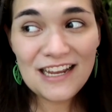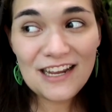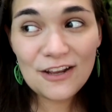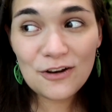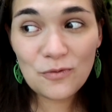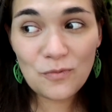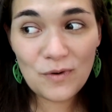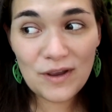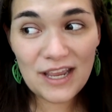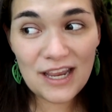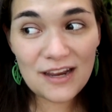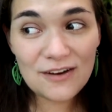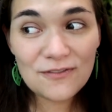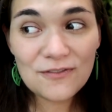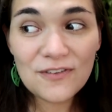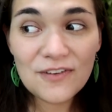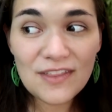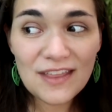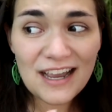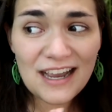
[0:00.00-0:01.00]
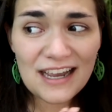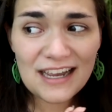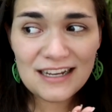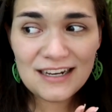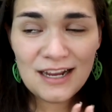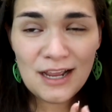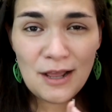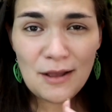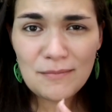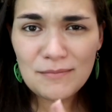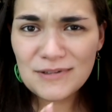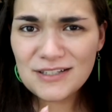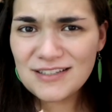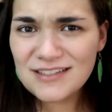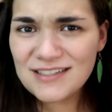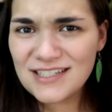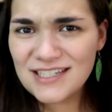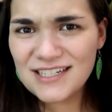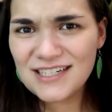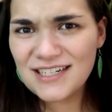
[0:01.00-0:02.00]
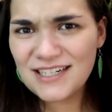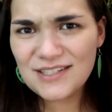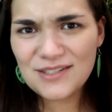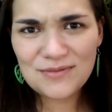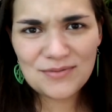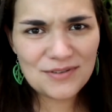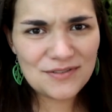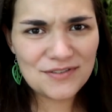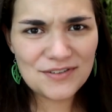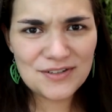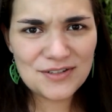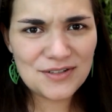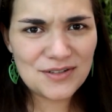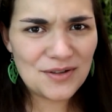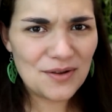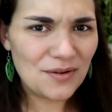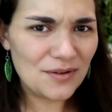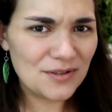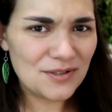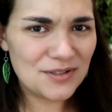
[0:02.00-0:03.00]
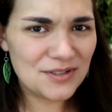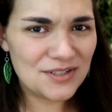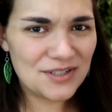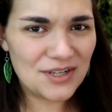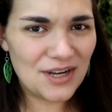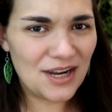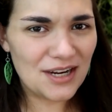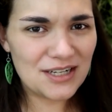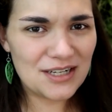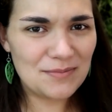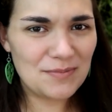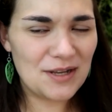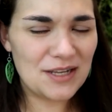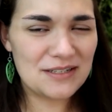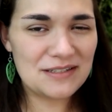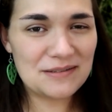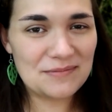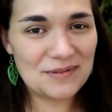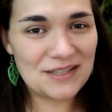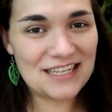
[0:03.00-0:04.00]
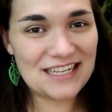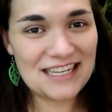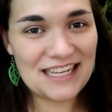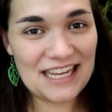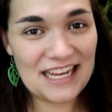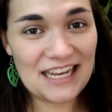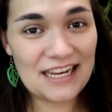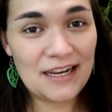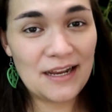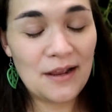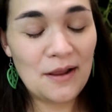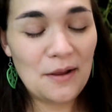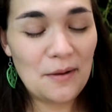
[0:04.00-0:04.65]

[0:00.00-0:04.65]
and wait for that mysterious reverse culture shock to possibly hit.